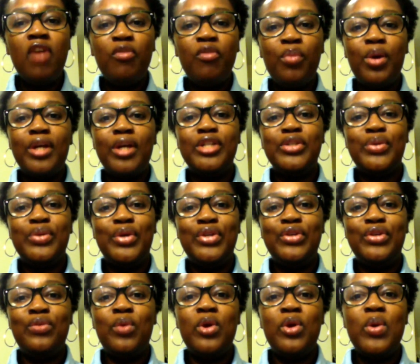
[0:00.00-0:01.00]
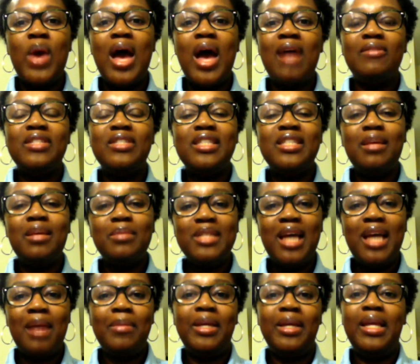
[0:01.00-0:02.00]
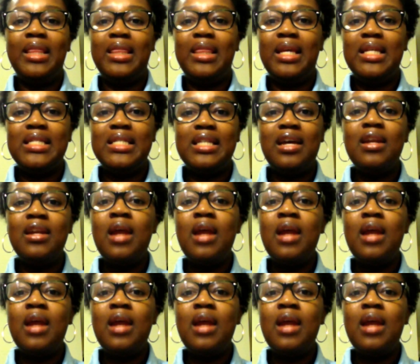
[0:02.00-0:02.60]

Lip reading: pressure on you where you have some time to get things done,